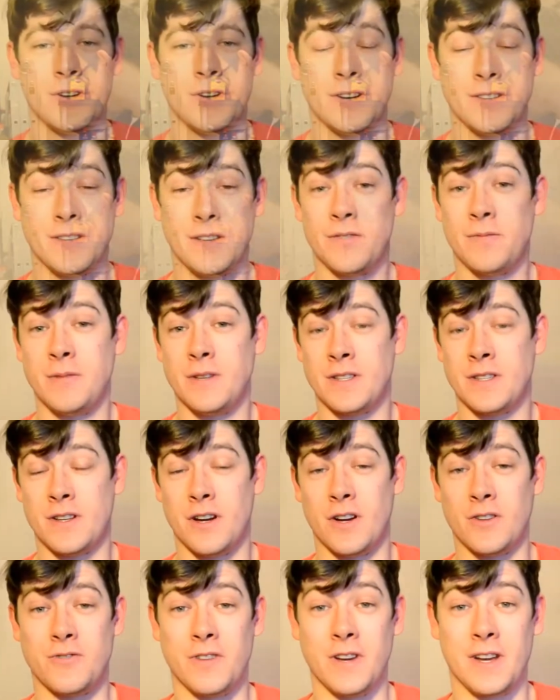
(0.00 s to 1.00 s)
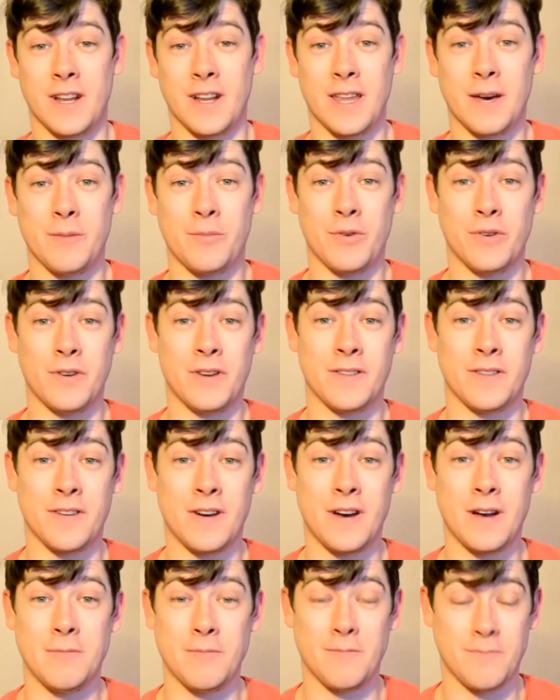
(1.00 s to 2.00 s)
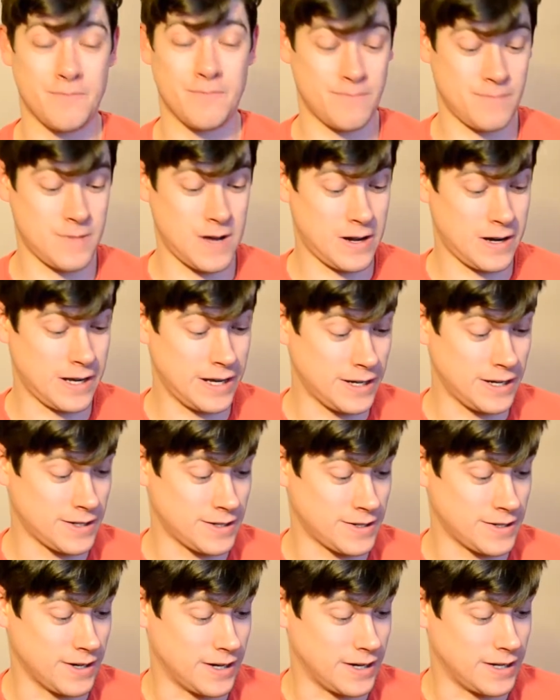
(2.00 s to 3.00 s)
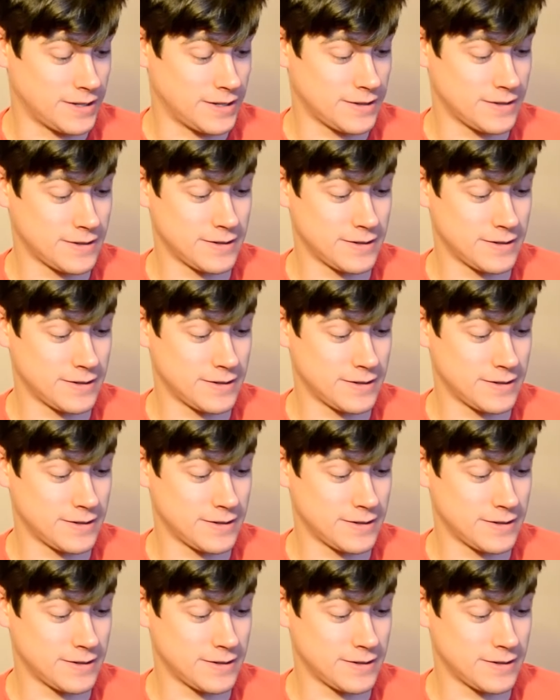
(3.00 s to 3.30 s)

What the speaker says: idea for me to start drinking at that point in time, I'll let you decide.